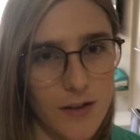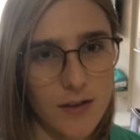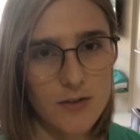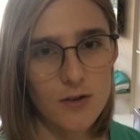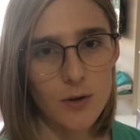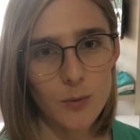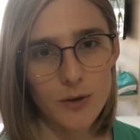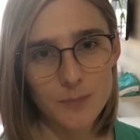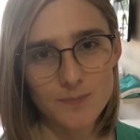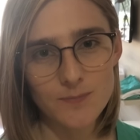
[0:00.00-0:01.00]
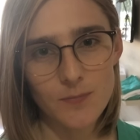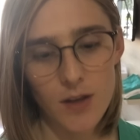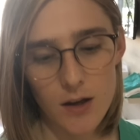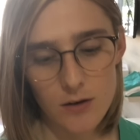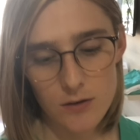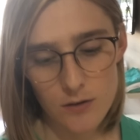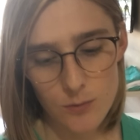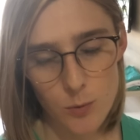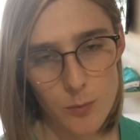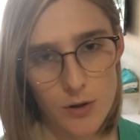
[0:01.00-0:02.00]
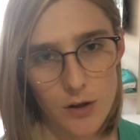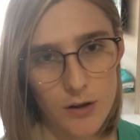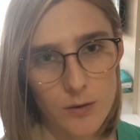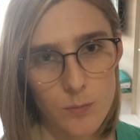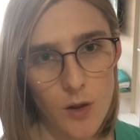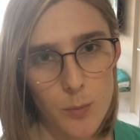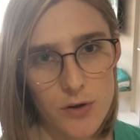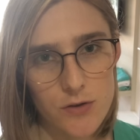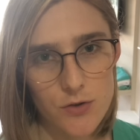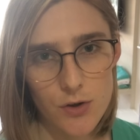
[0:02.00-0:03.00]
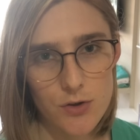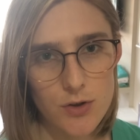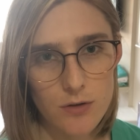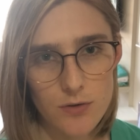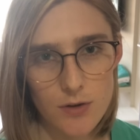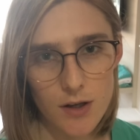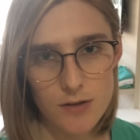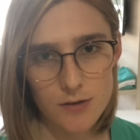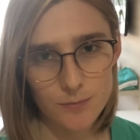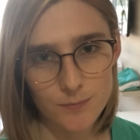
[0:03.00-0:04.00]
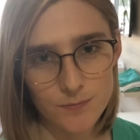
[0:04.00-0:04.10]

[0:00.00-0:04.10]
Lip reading: Things are going well, and with a bit of luck, I'll be discharged in a few days.